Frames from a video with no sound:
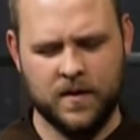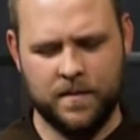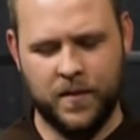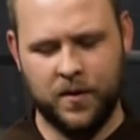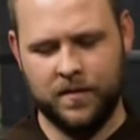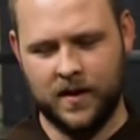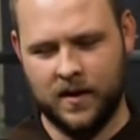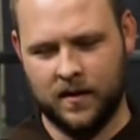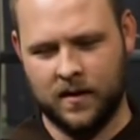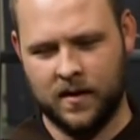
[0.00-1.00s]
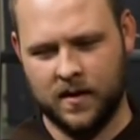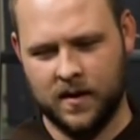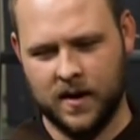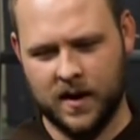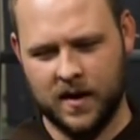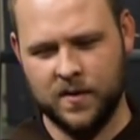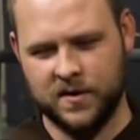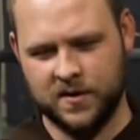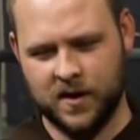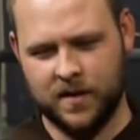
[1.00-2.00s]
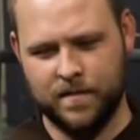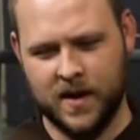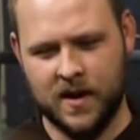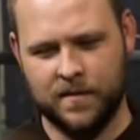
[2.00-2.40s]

of the moving I know it struck me,